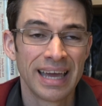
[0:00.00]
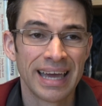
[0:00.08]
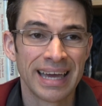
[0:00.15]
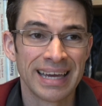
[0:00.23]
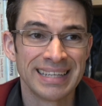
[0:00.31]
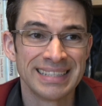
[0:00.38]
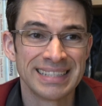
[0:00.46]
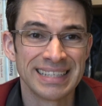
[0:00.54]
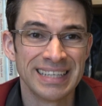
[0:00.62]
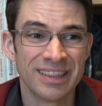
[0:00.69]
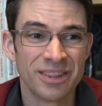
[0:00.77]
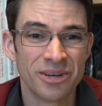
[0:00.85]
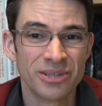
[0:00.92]
And
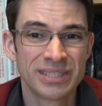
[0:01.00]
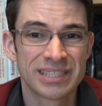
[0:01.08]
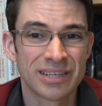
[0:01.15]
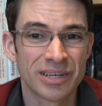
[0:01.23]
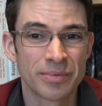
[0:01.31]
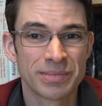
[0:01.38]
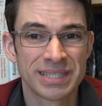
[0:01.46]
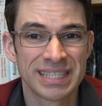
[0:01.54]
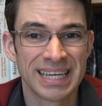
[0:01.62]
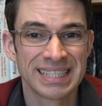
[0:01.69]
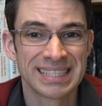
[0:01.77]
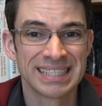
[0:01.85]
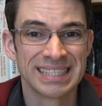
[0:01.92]
in those
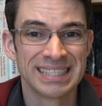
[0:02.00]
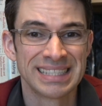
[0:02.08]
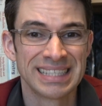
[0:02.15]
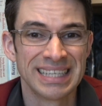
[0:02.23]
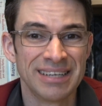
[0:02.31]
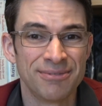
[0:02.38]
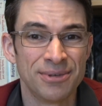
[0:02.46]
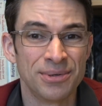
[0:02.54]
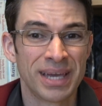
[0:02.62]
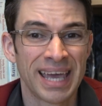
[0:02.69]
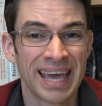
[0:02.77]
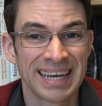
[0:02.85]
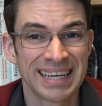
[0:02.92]
circumstances, if you
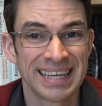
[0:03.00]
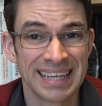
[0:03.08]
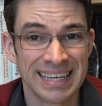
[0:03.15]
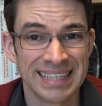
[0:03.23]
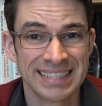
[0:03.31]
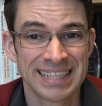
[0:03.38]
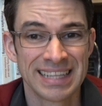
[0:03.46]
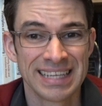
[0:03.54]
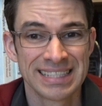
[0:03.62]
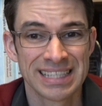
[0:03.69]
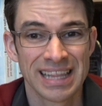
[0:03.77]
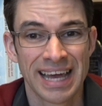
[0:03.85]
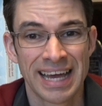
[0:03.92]
can't get into
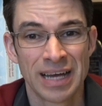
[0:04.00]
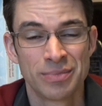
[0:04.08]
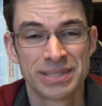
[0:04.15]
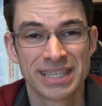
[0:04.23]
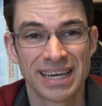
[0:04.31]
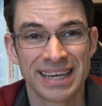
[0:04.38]
these labs,